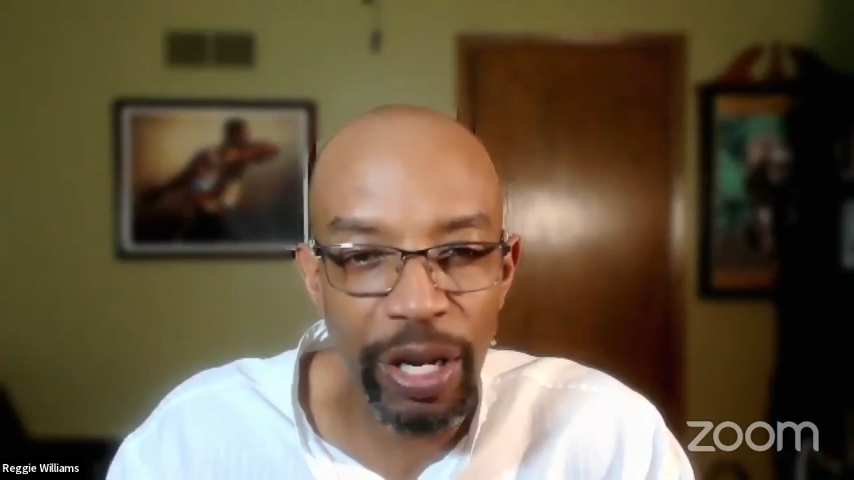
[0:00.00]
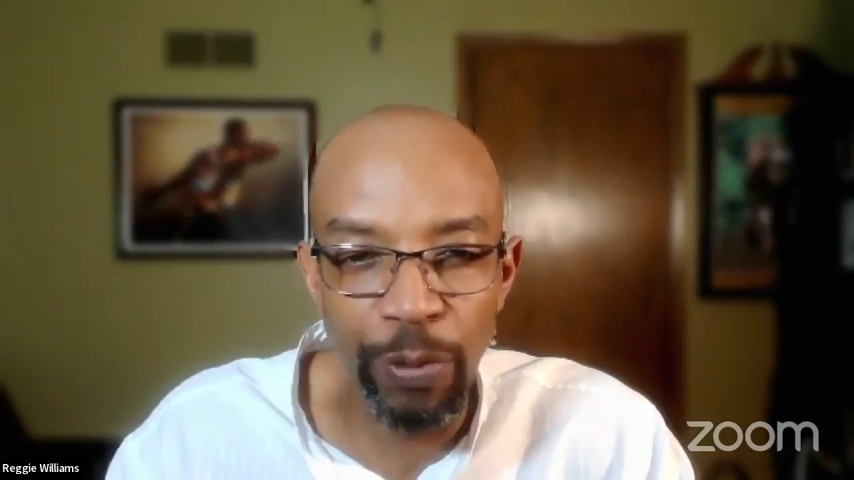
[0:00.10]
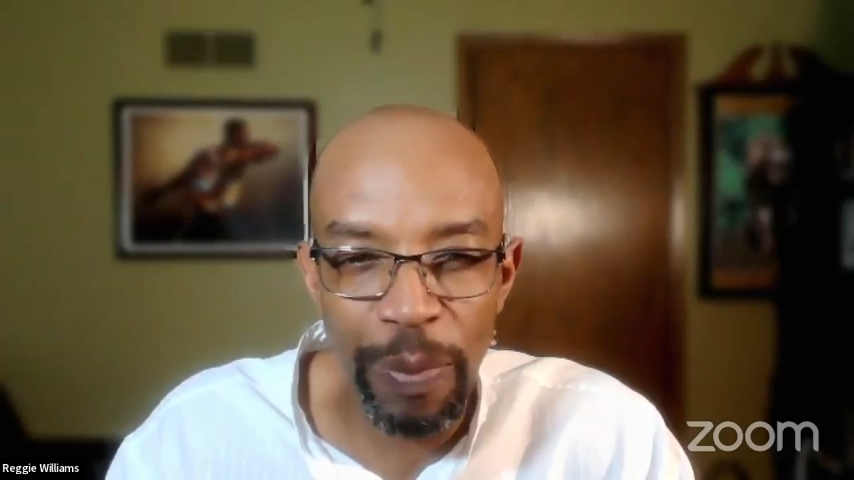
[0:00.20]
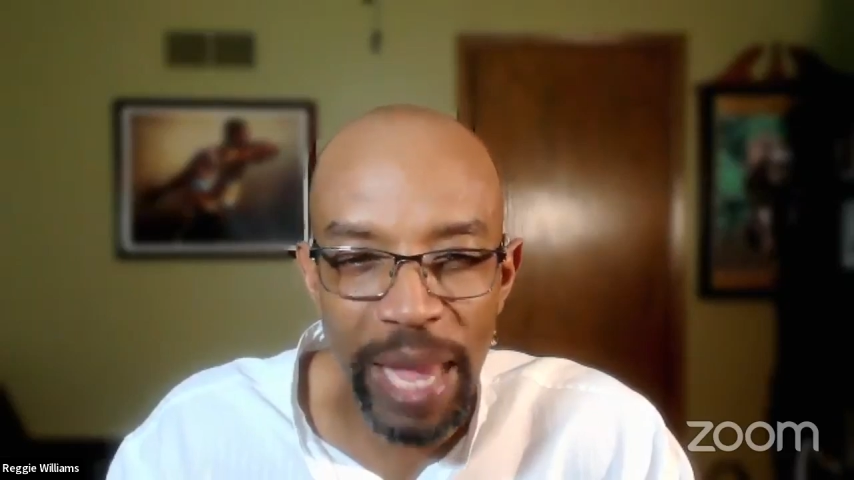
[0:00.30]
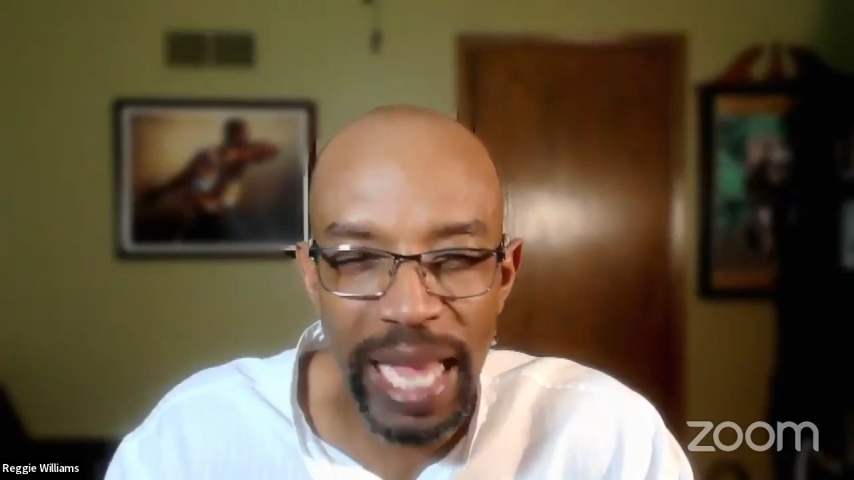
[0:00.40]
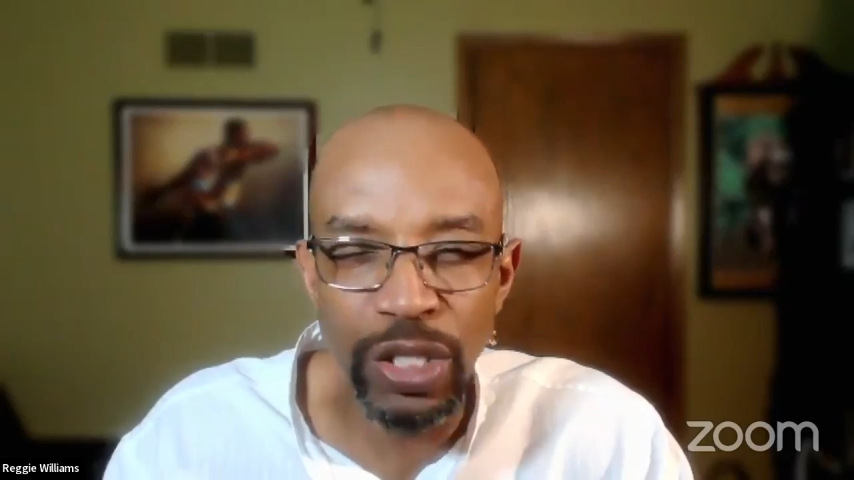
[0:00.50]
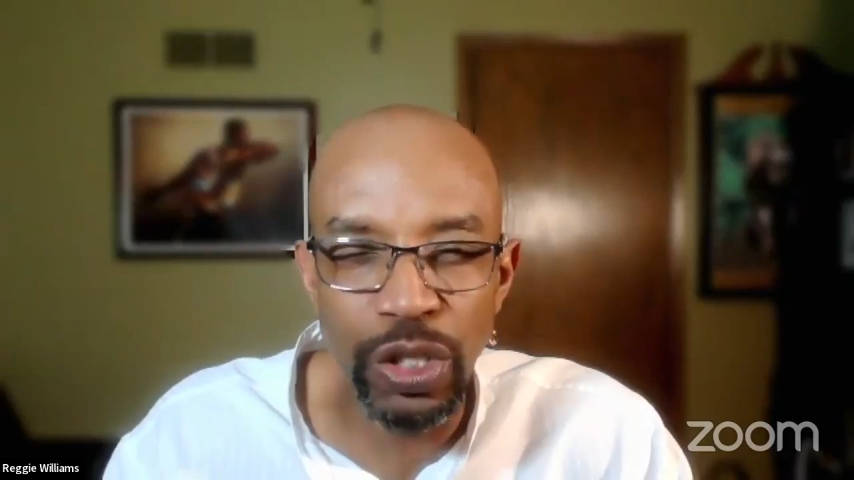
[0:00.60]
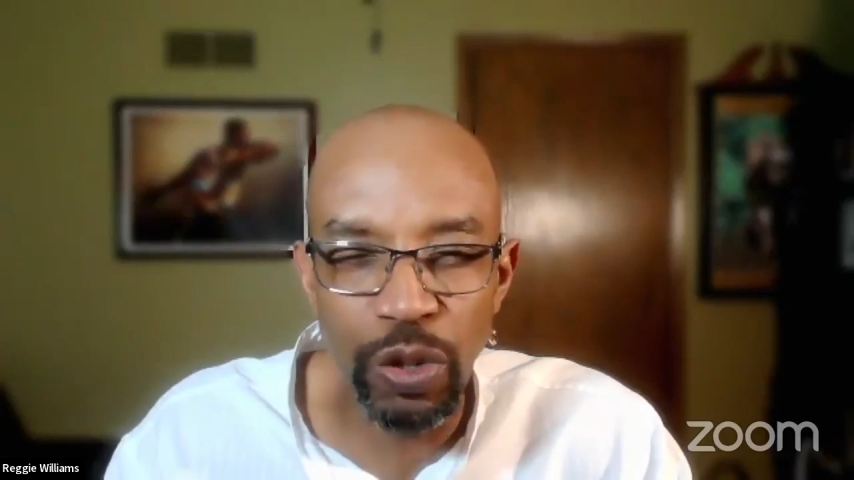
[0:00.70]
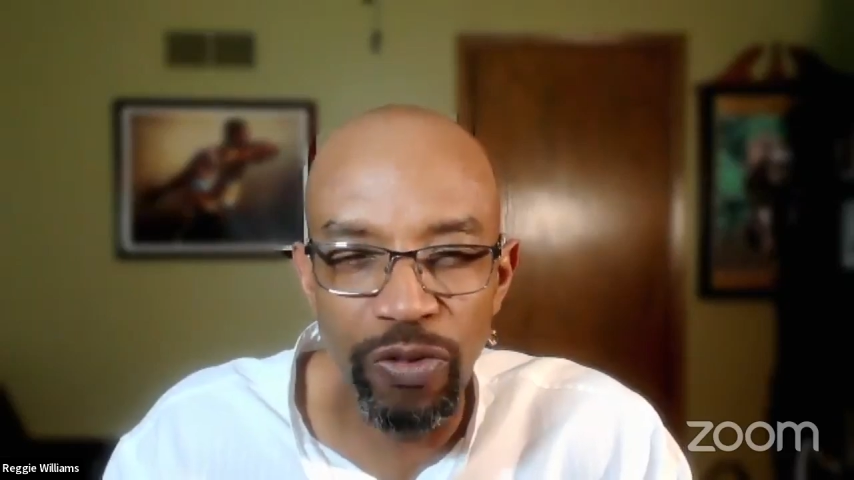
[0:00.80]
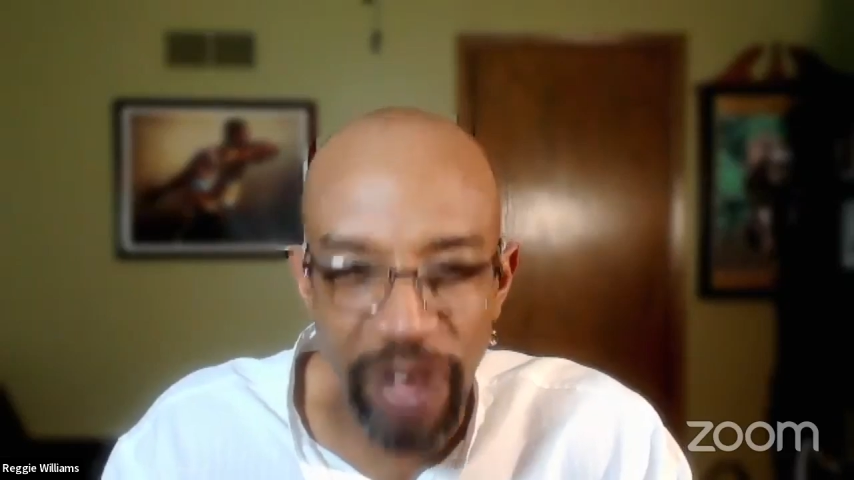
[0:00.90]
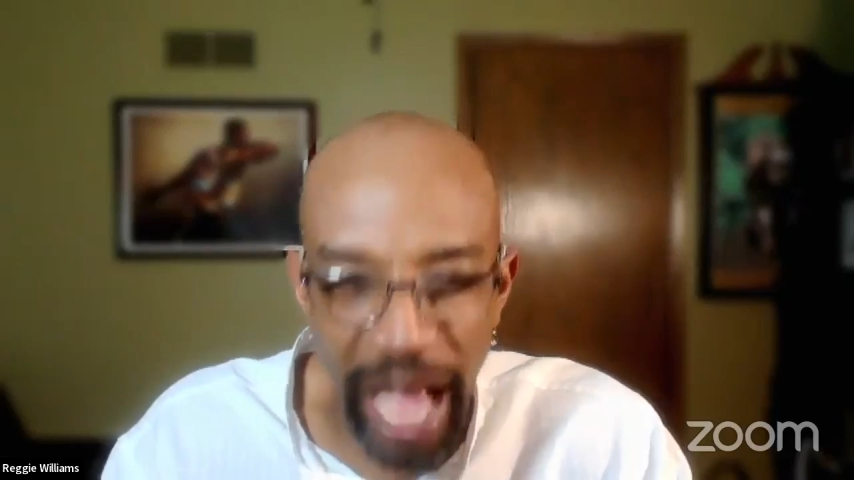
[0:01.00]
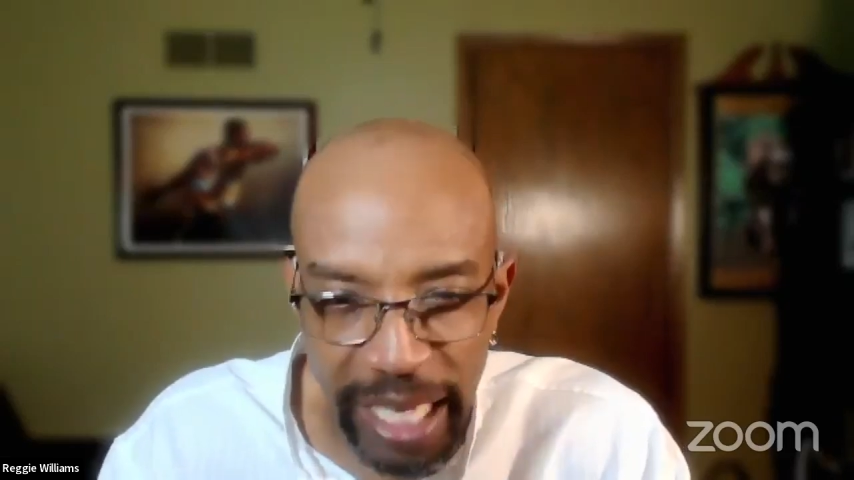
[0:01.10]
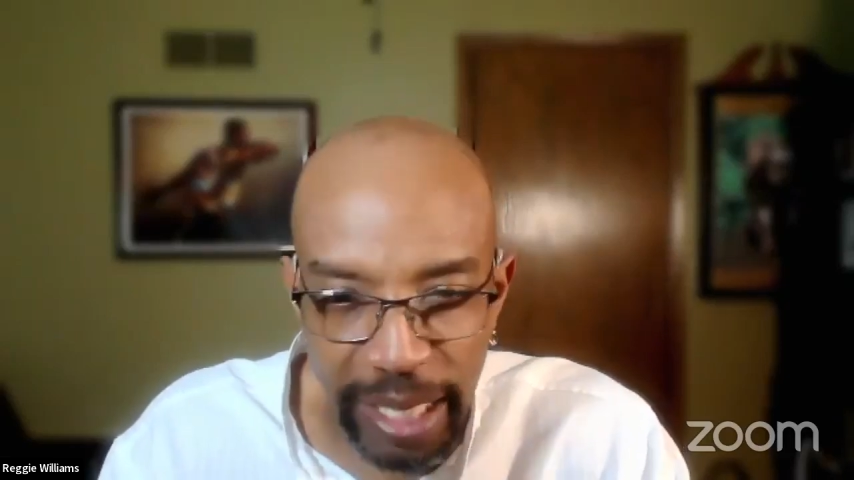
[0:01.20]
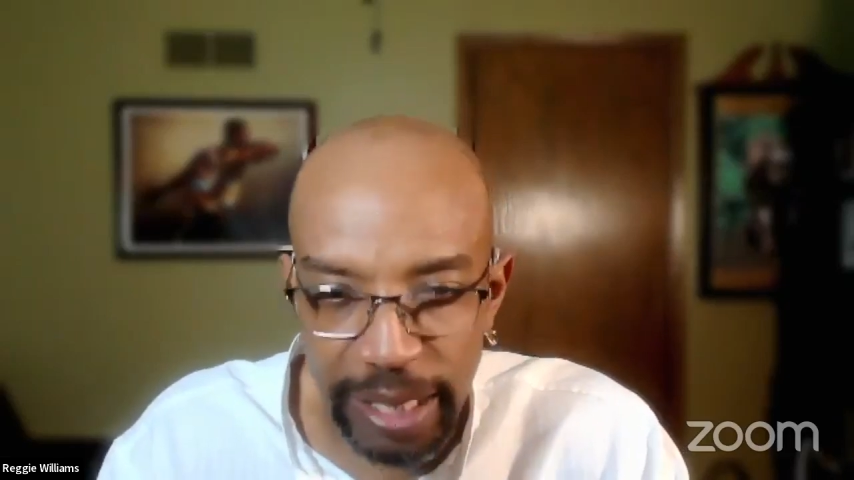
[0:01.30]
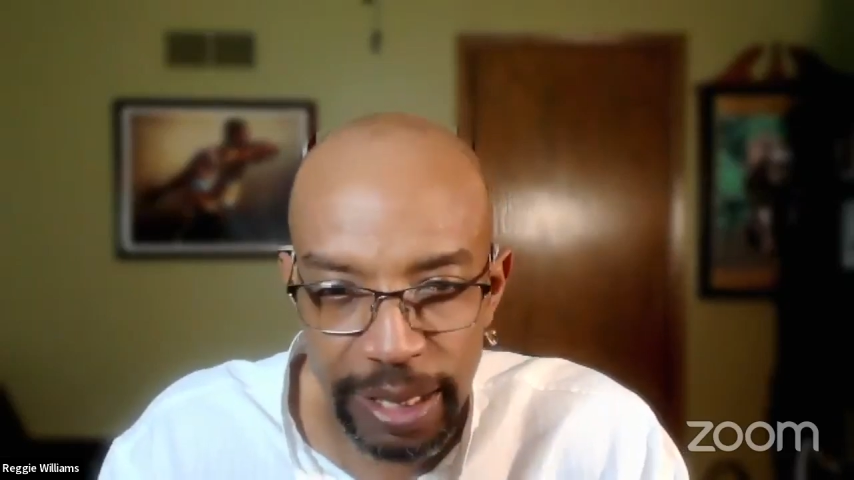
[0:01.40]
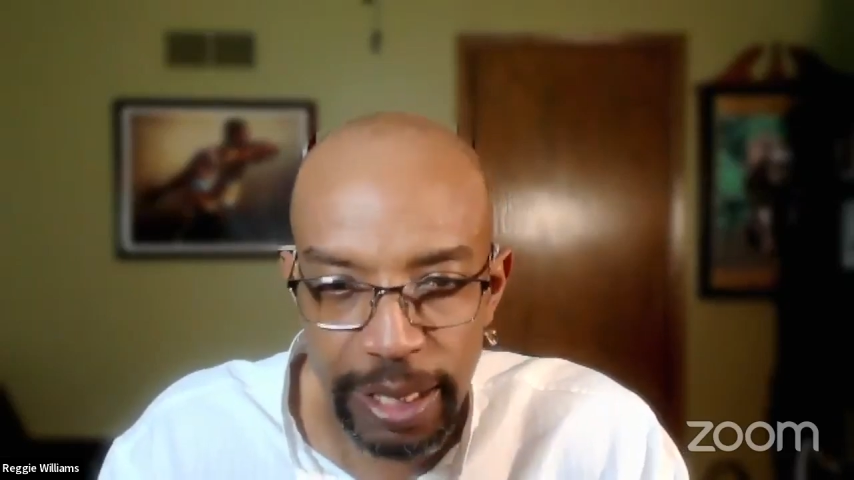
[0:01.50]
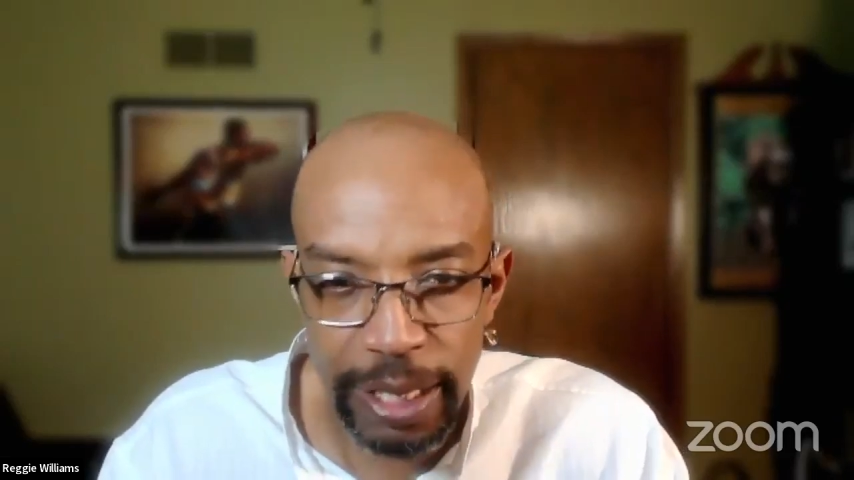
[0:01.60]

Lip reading: remains so violent,